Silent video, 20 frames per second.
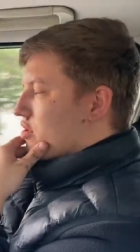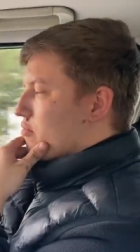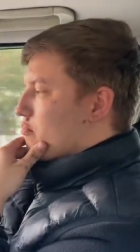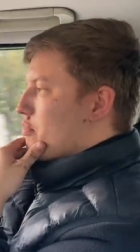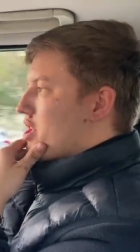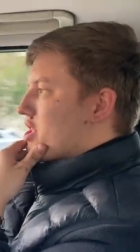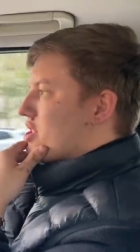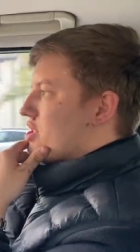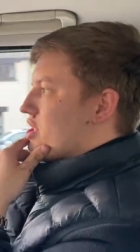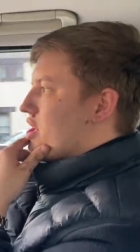on a
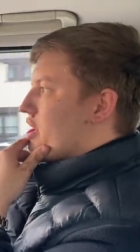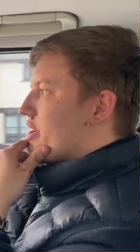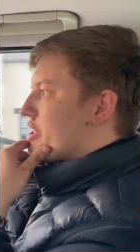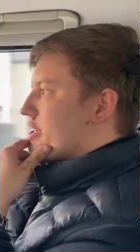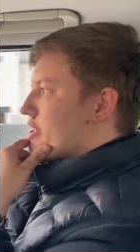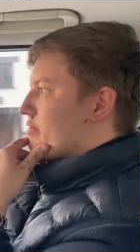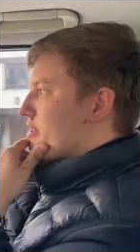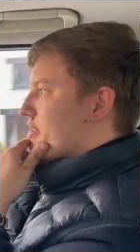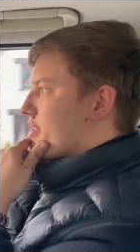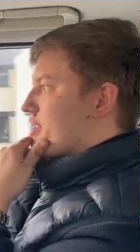much
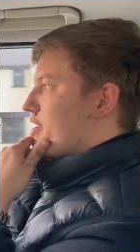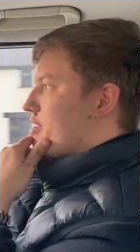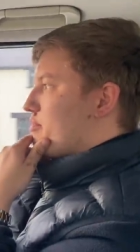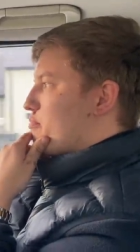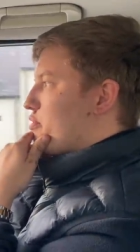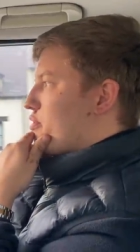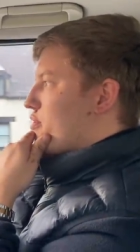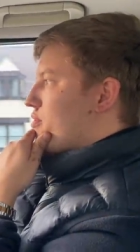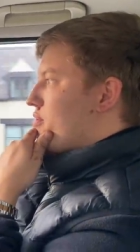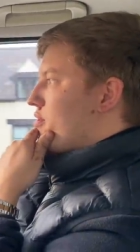nicer
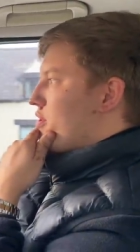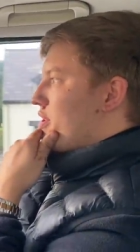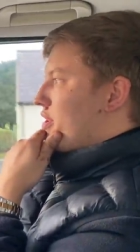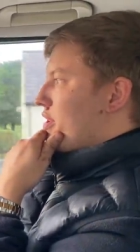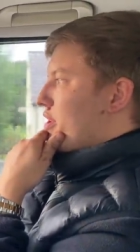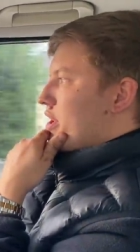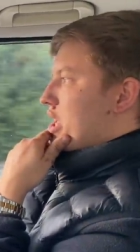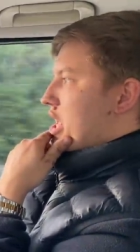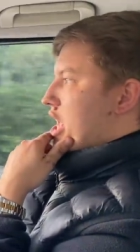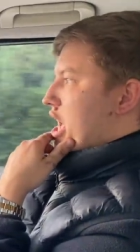example,
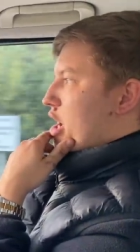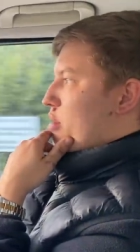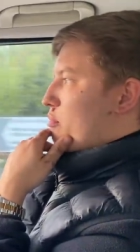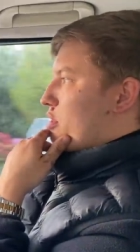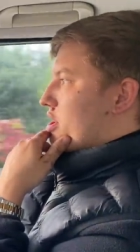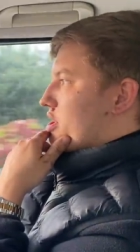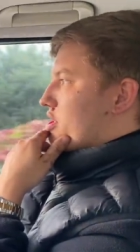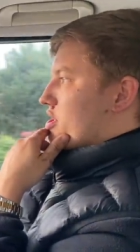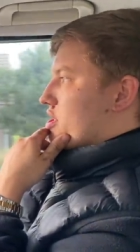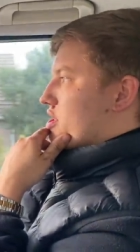am
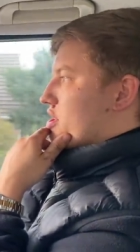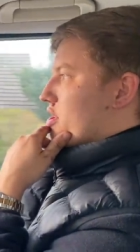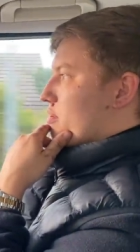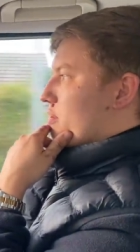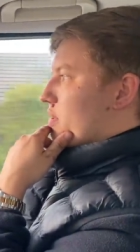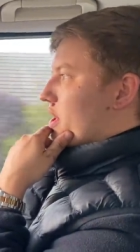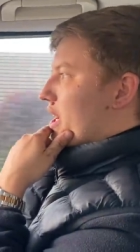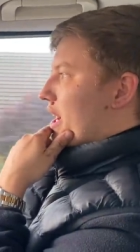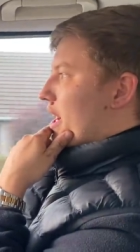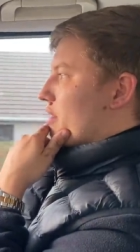I just going to
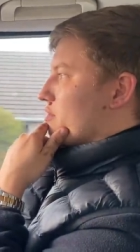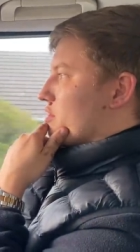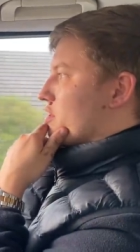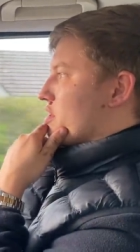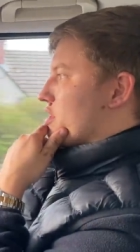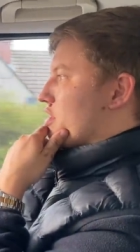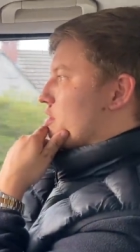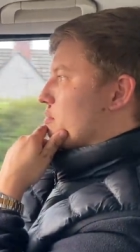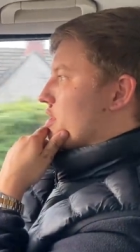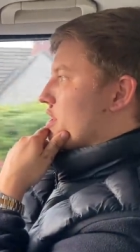encounter
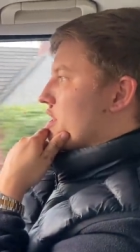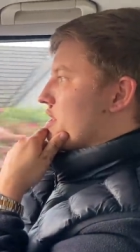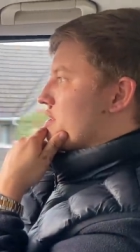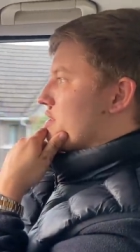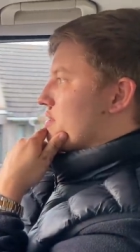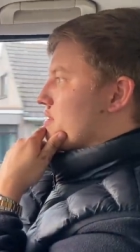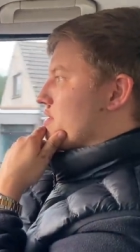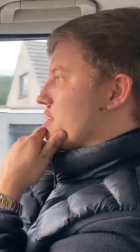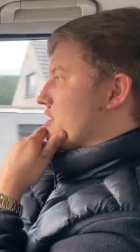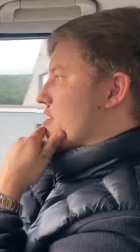some of
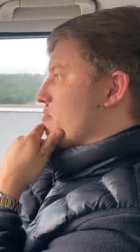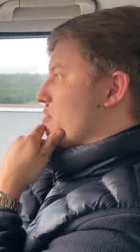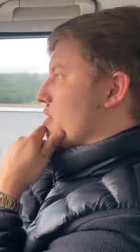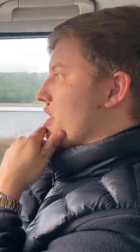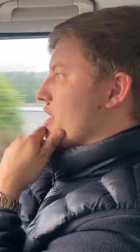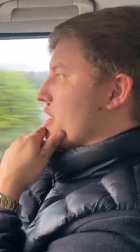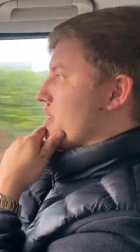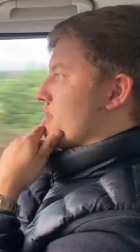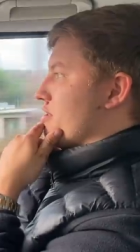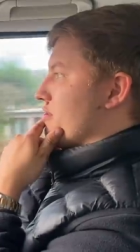these
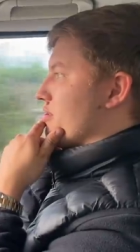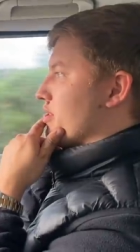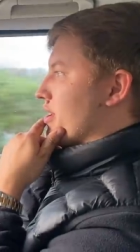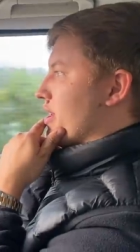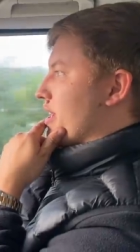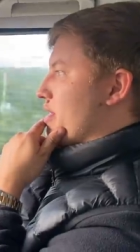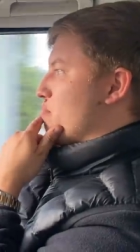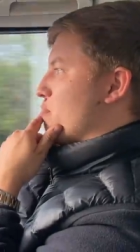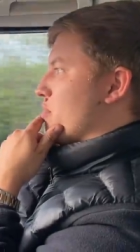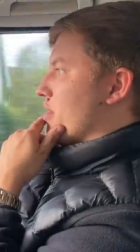similar issues
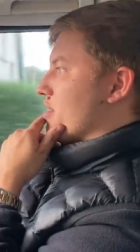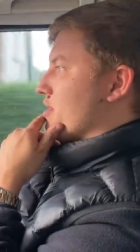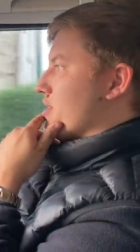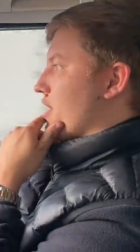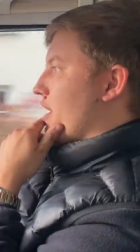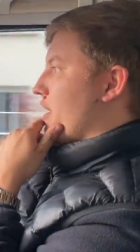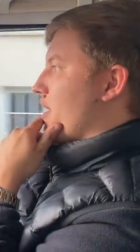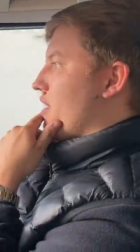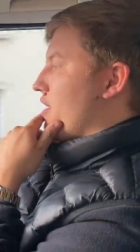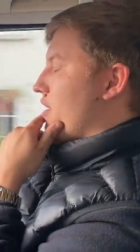again? Because
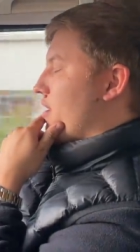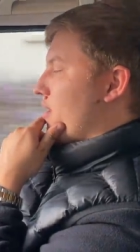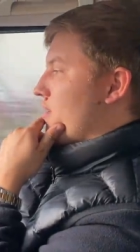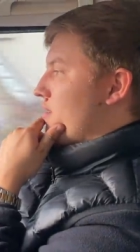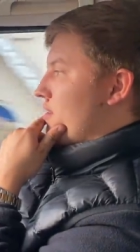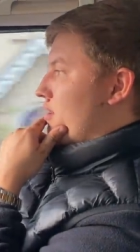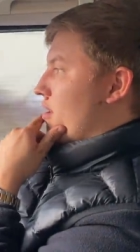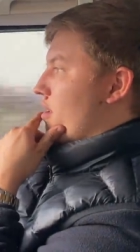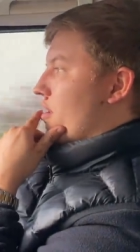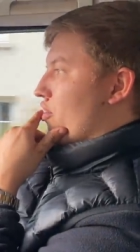they are
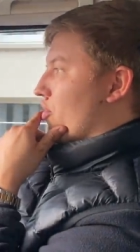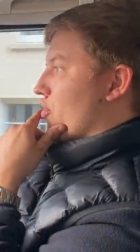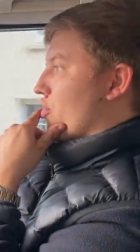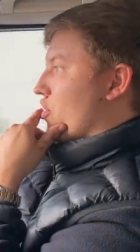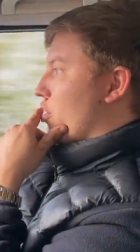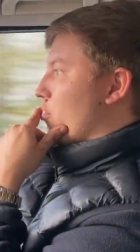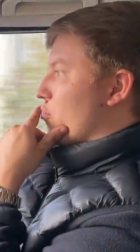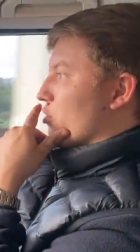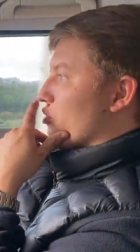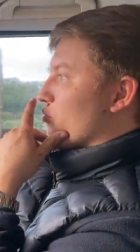
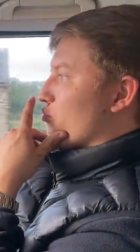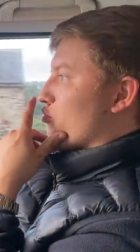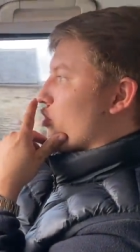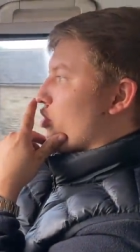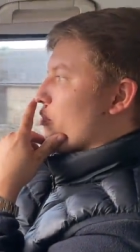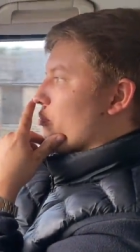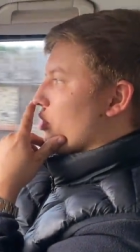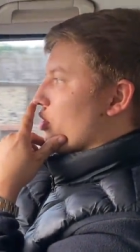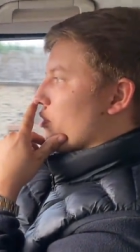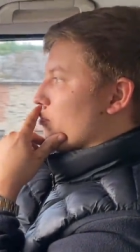common
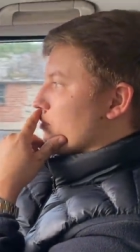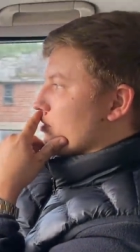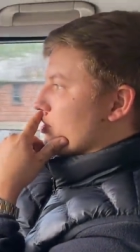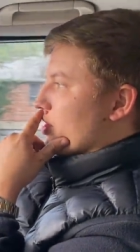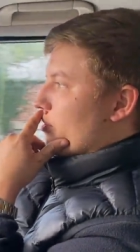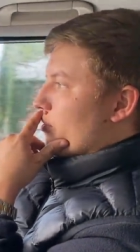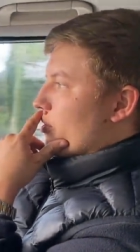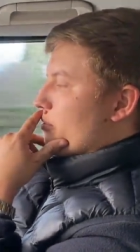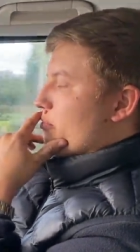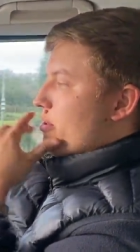problems.
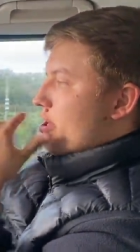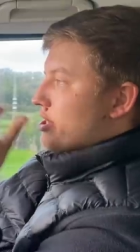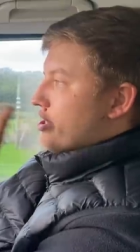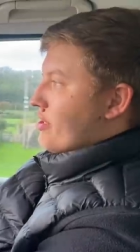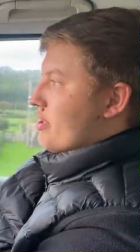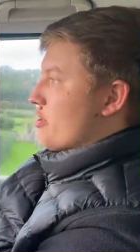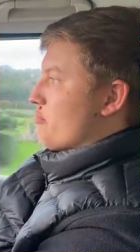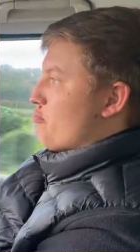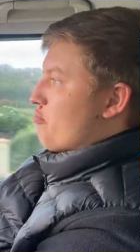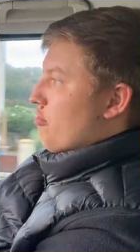I would
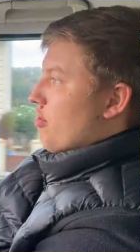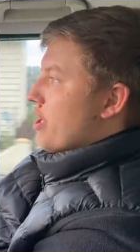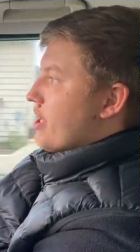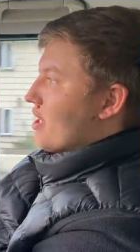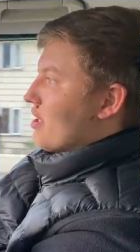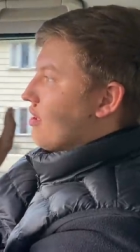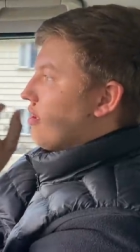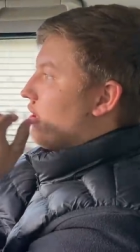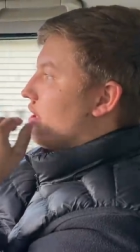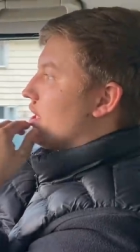imagine this brake
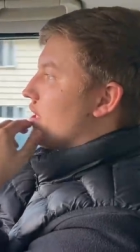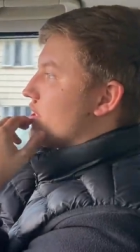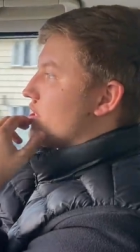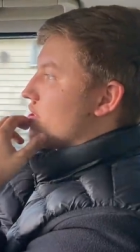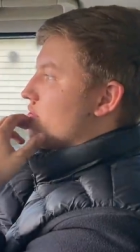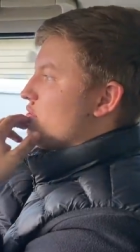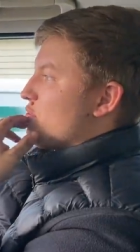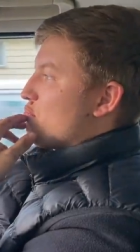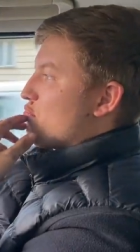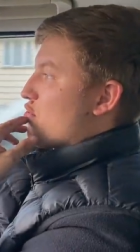line
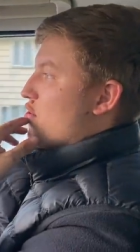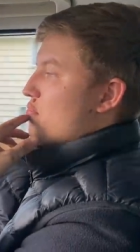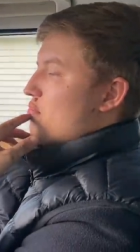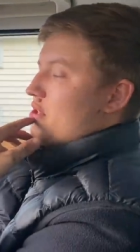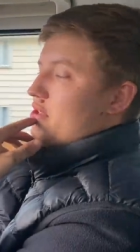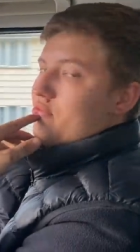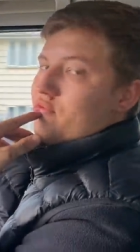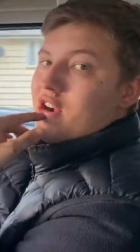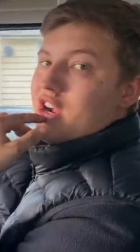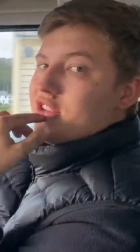issue is
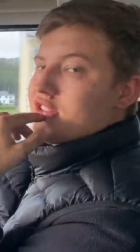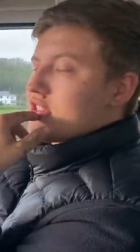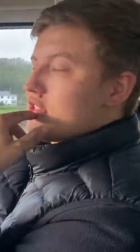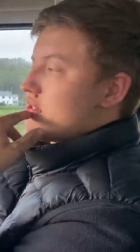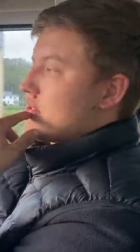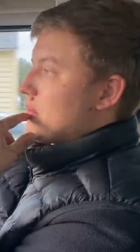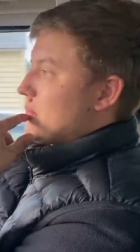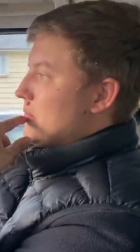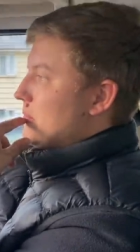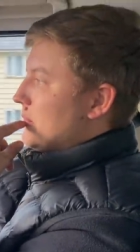probably
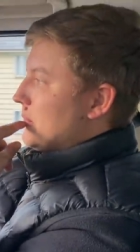rust